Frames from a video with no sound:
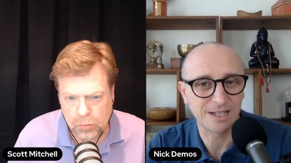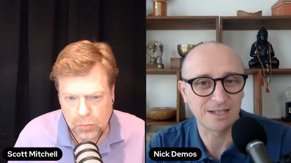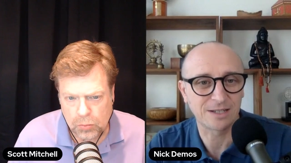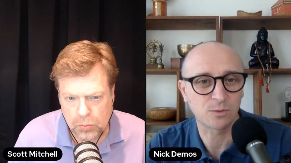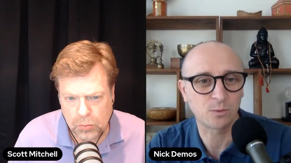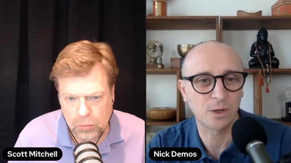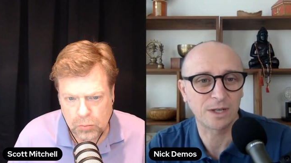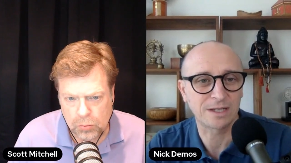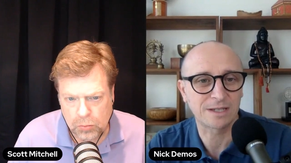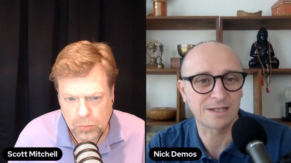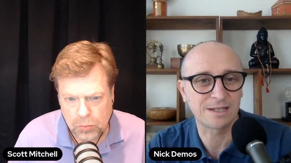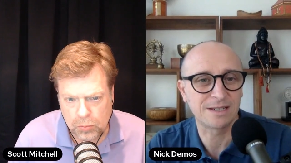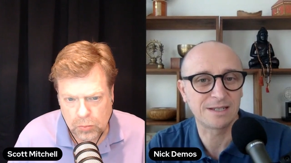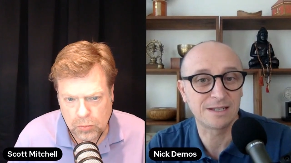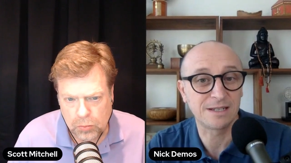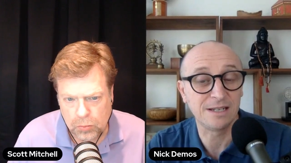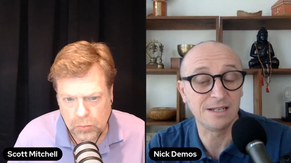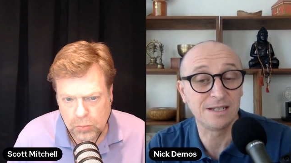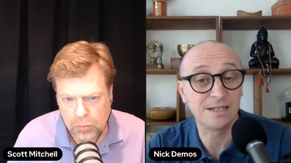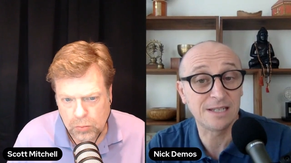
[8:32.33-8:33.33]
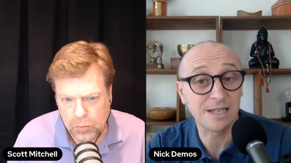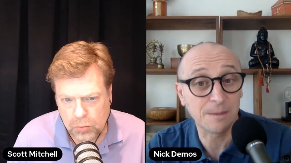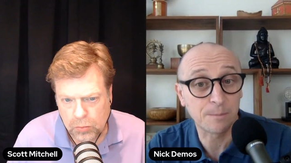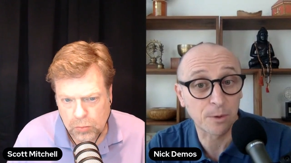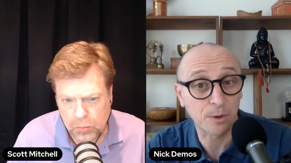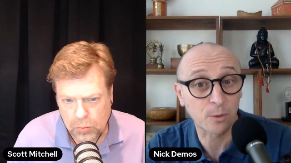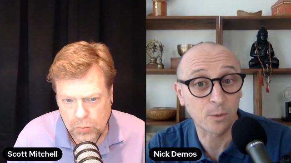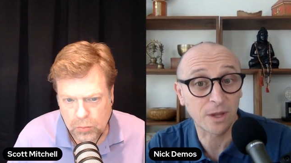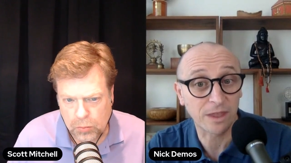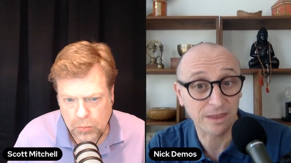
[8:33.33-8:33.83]
Speaker 1: It's what's
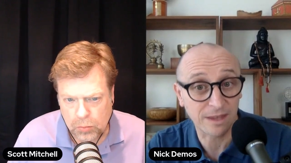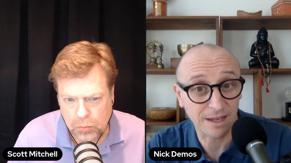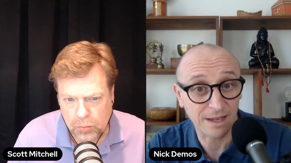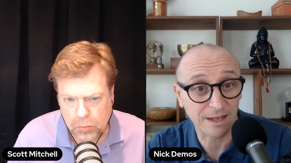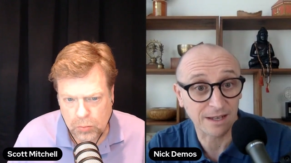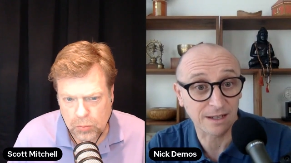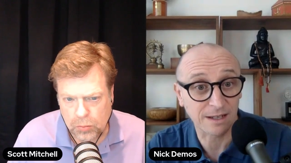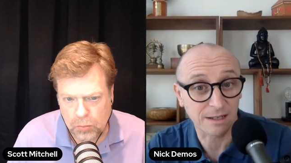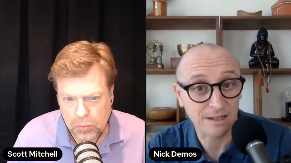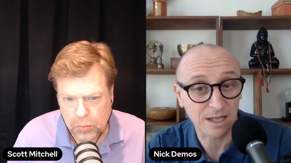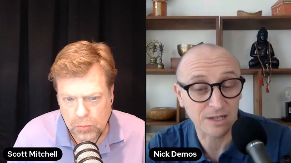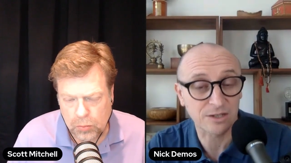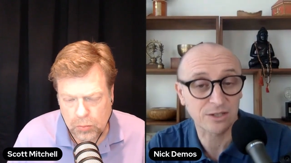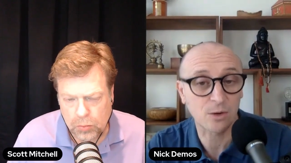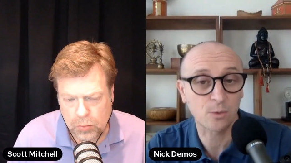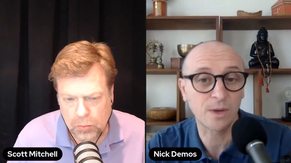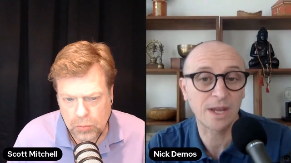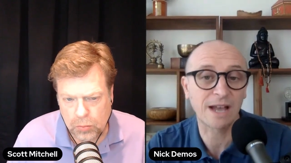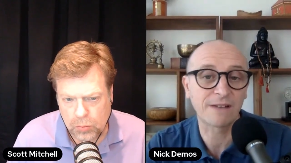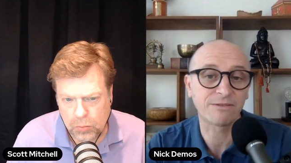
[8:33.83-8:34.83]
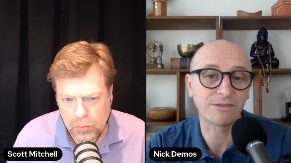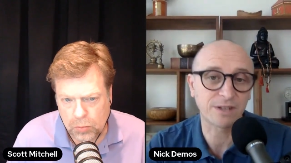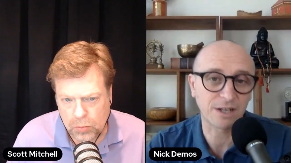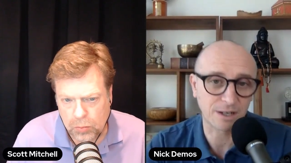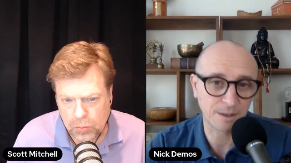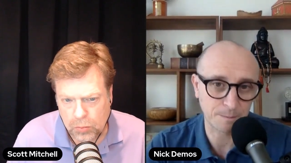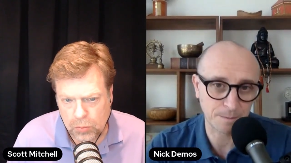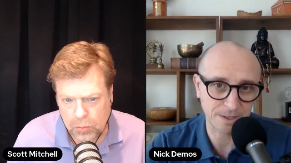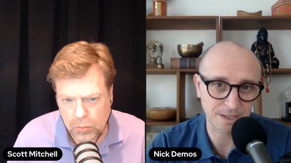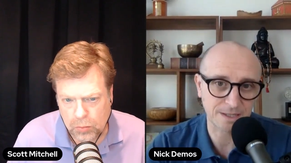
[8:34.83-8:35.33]
deeper within. And so we have
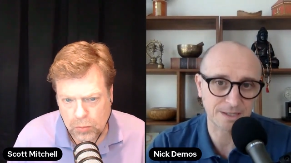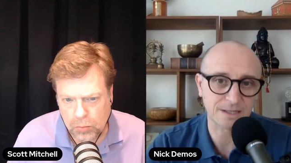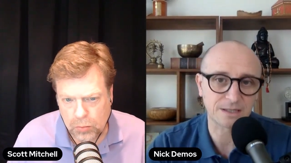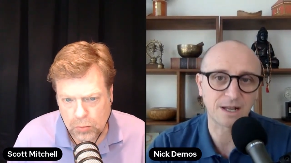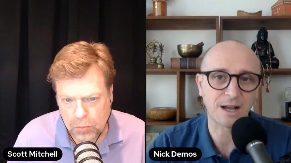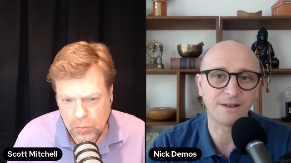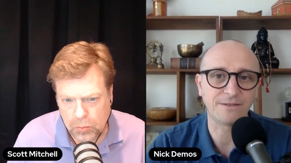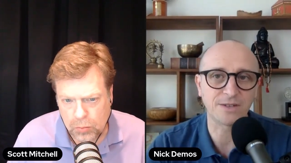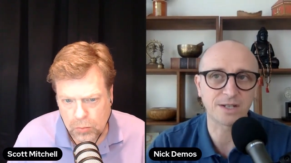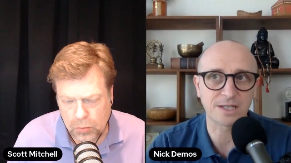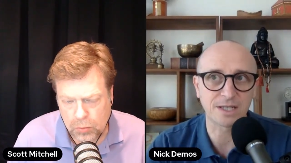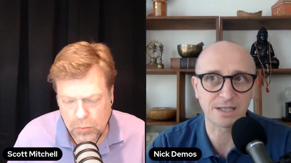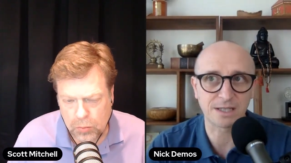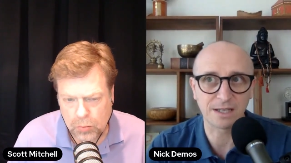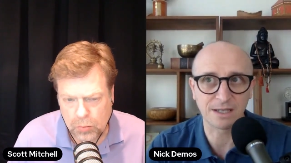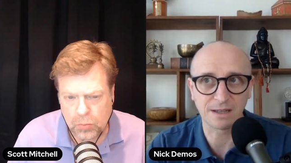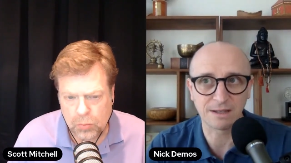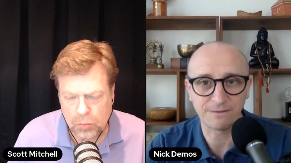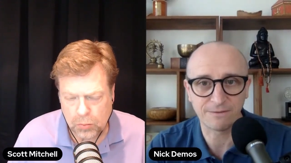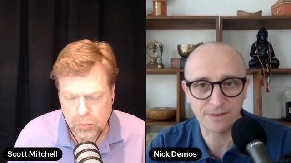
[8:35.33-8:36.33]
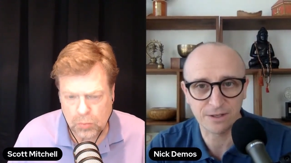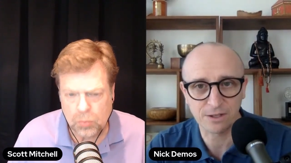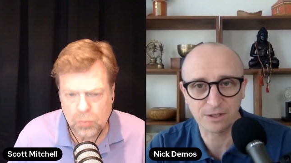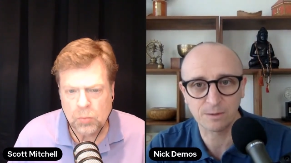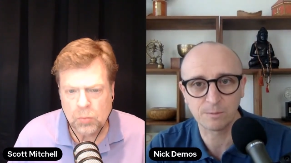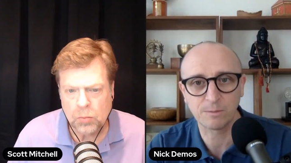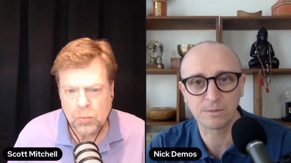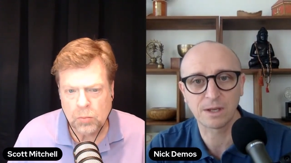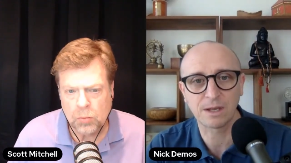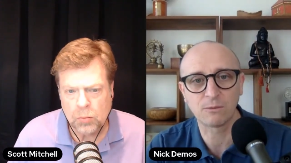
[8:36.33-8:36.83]
therapists, obviously, in the
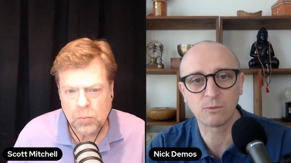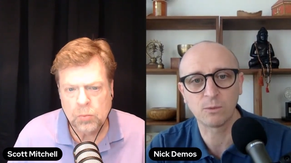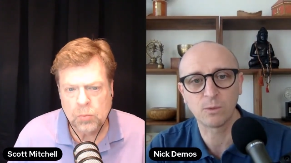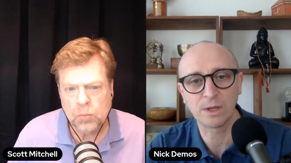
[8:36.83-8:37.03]
film